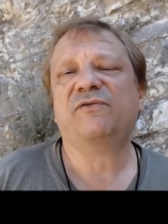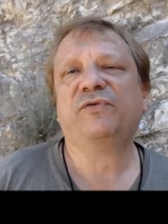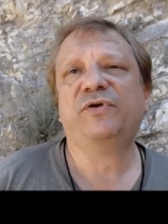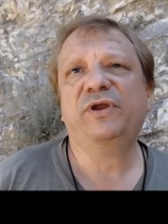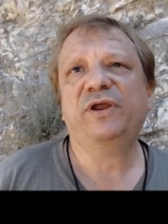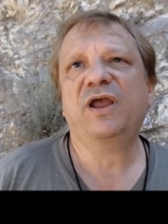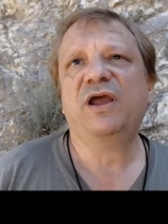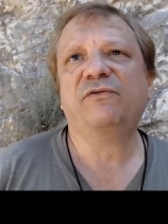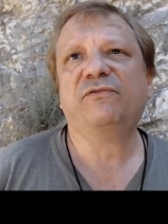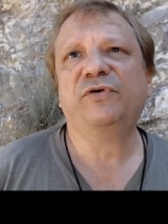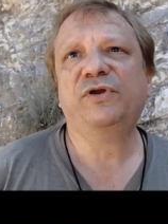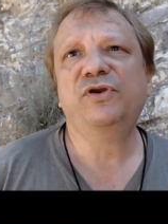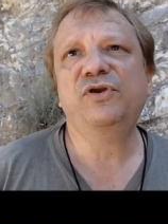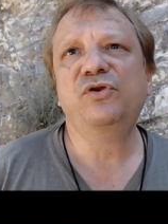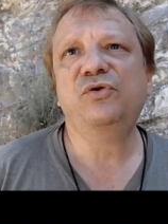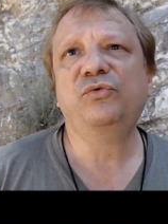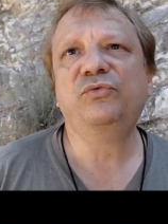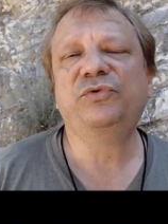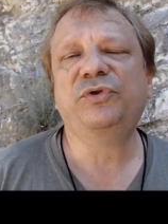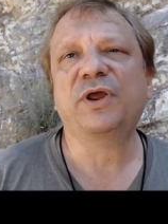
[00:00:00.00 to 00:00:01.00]
every every
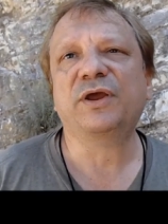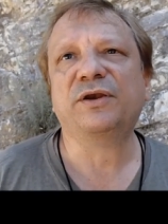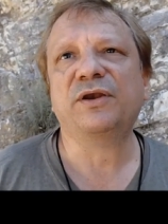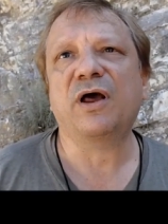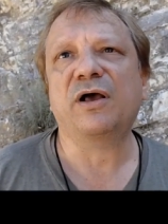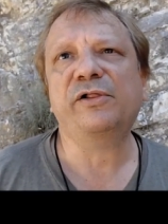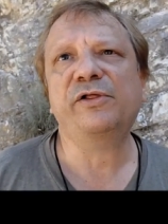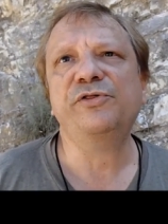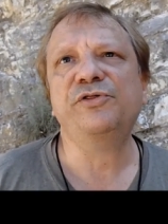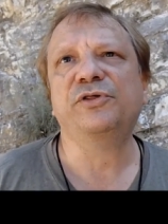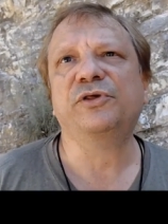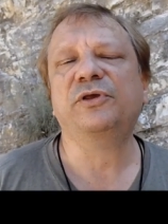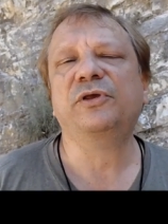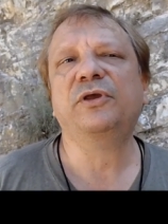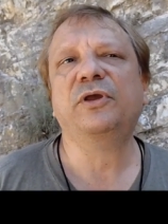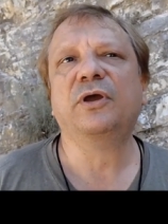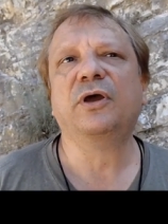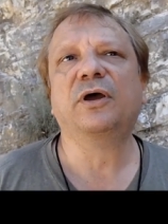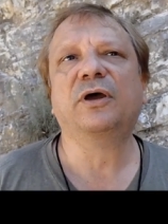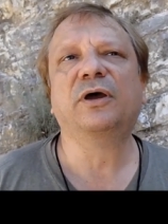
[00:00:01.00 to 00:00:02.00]
new
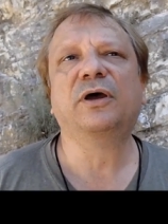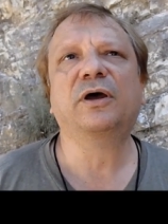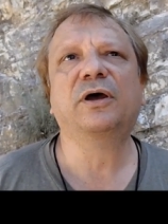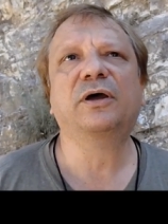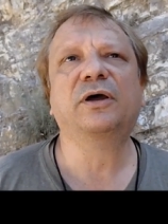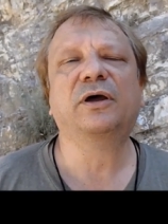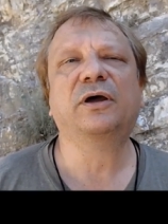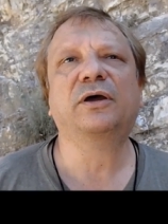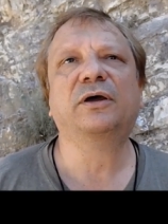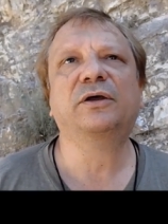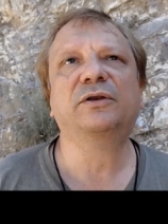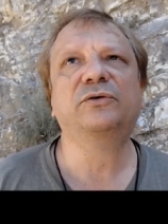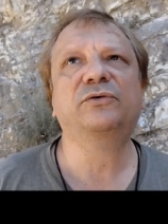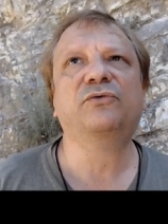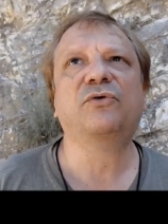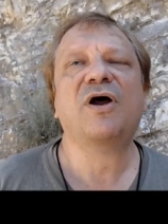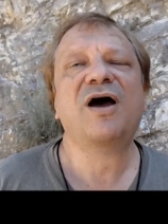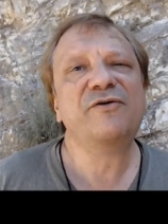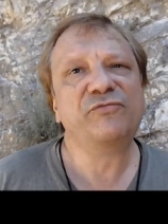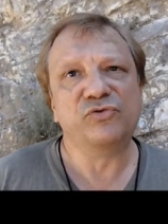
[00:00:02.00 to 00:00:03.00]
technology uh, uh,
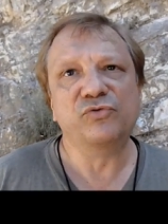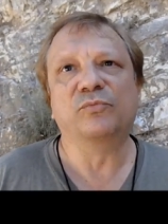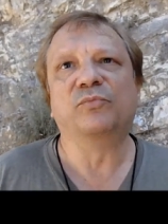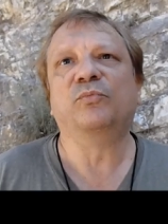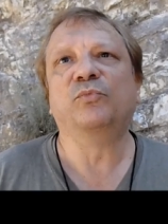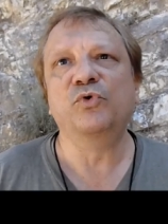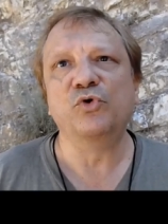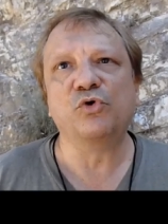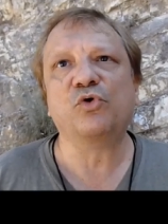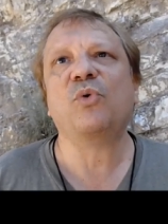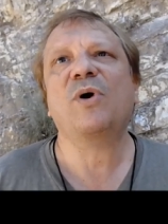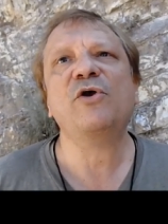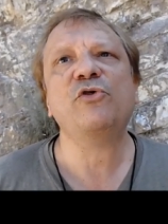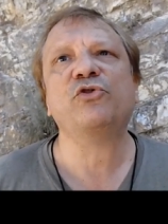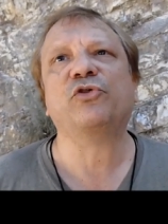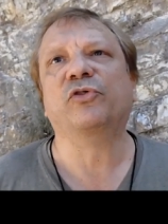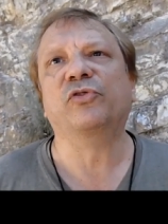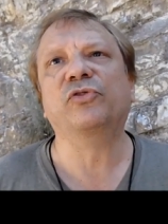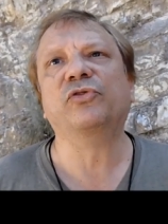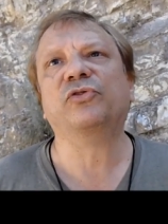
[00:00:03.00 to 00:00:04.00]
drives new
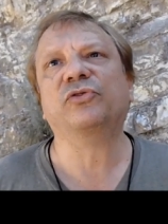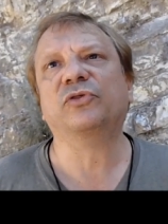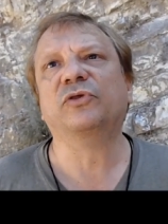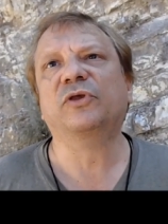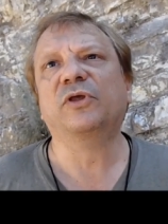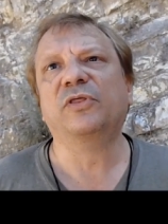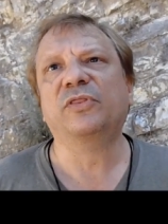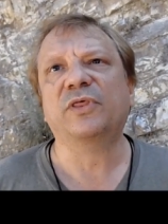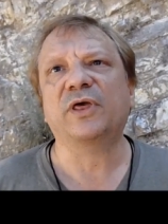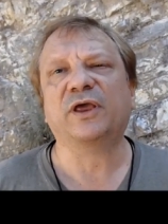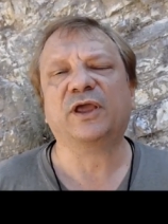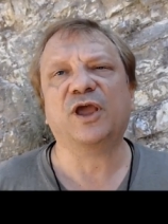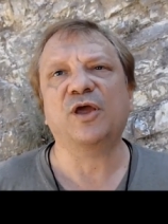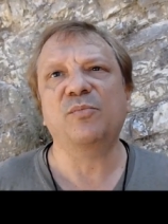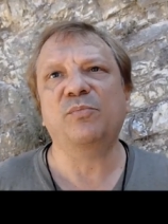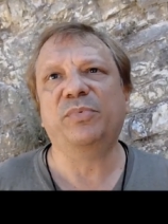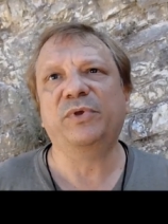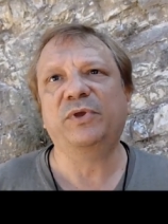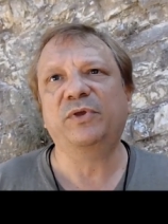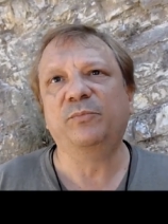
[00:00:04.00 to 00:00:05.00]
questions that
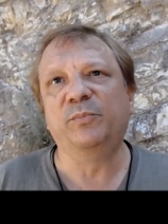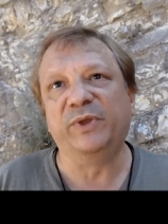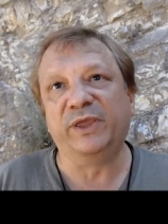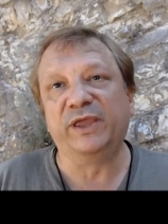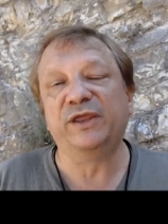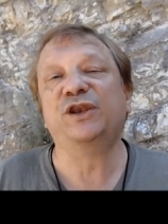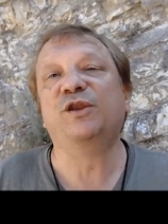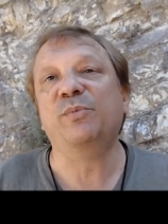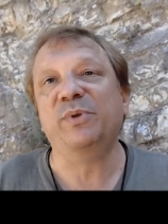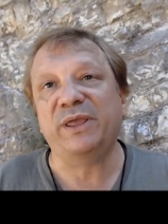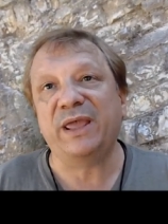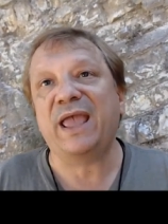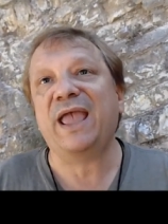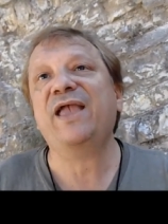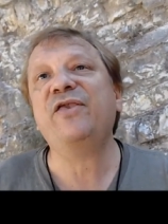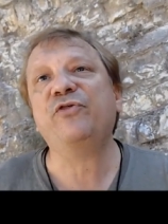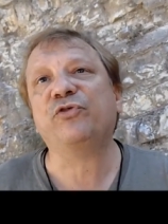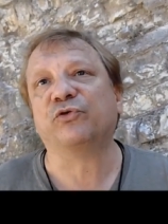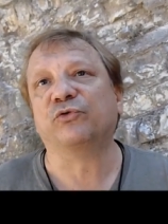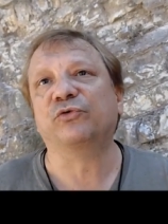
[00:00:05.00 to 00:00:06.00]
can be begin to be
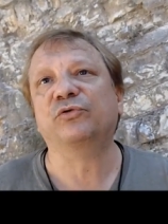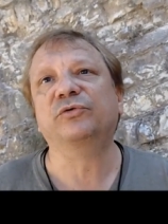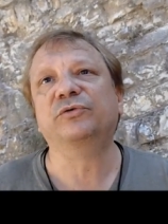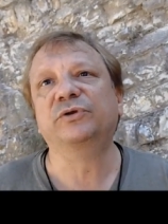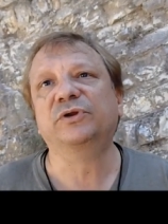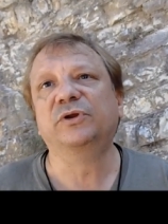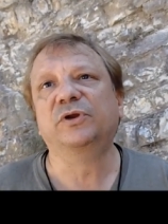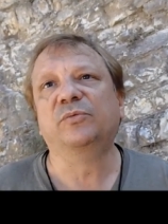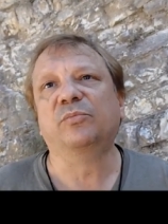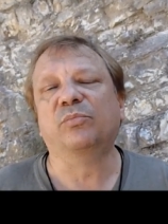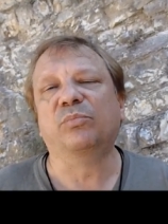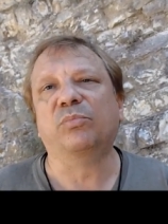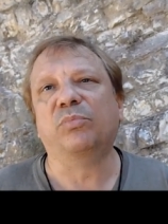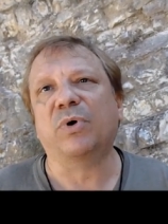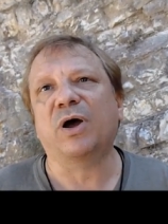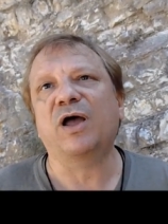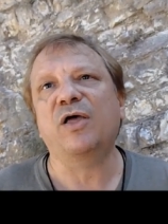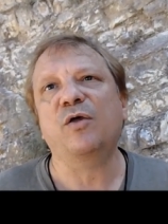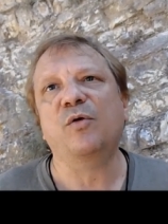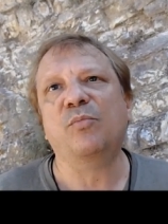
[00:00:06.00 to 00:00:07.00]
answered
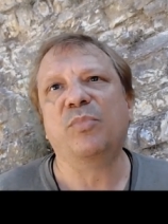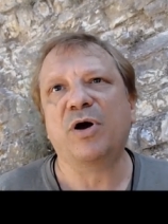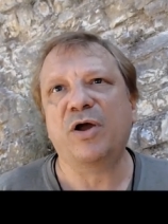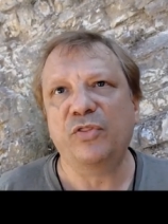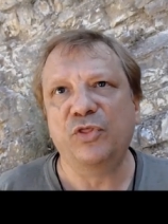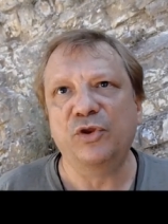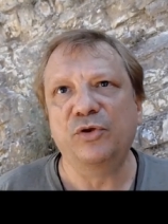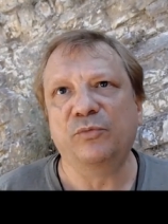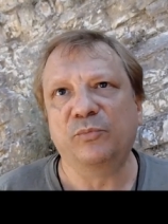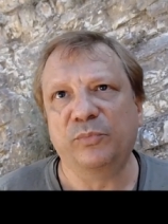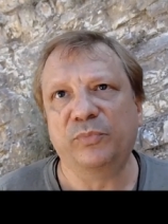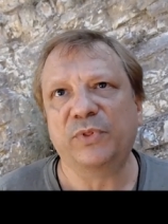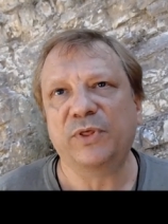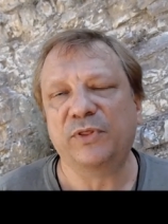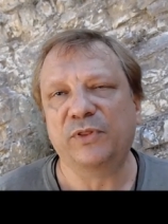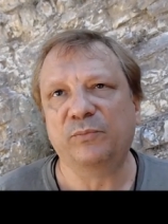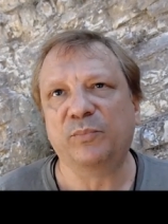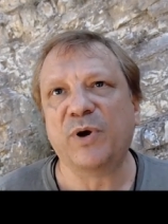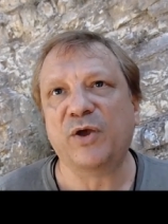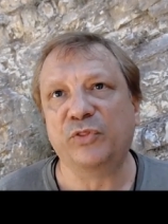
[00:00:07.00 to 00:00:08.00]
by by the,
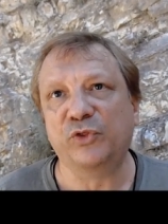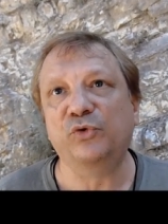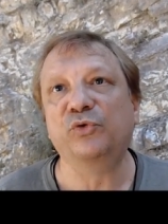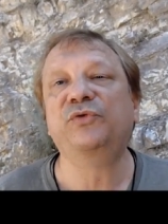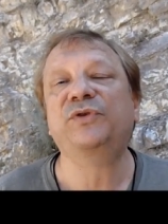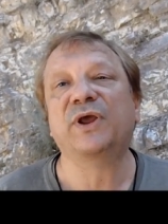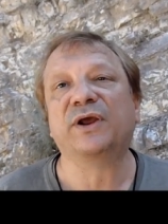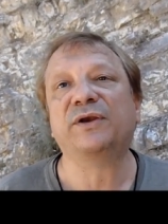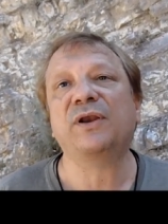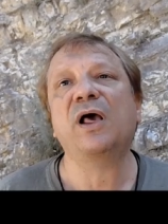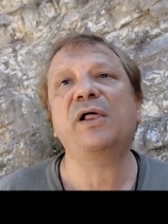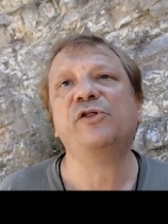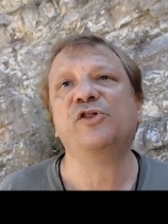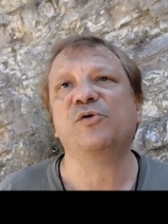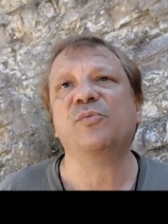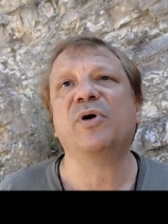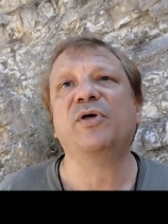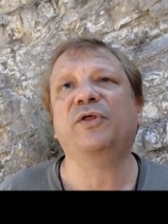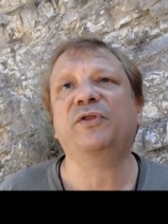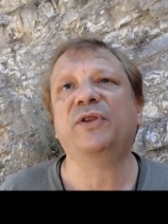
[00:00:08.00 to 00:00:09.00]
the by the new technology,
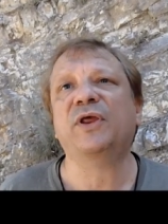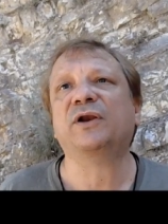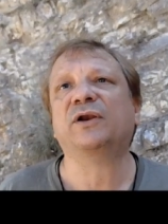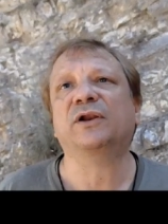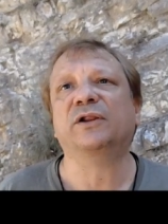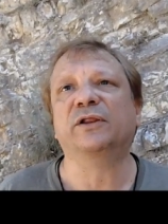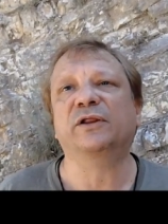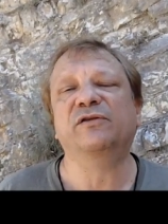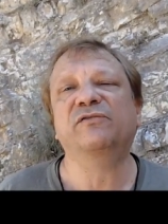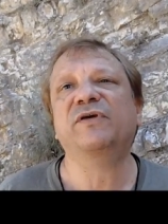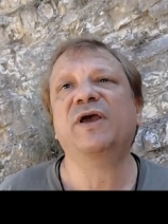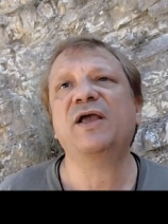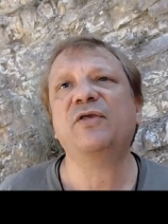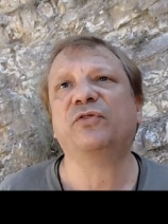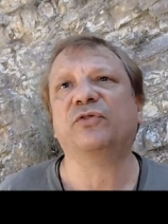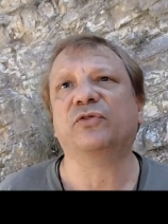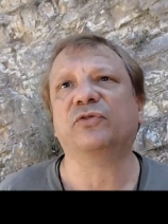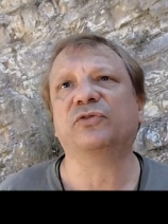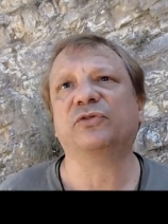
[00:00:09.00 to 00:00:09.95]
by the technical advances.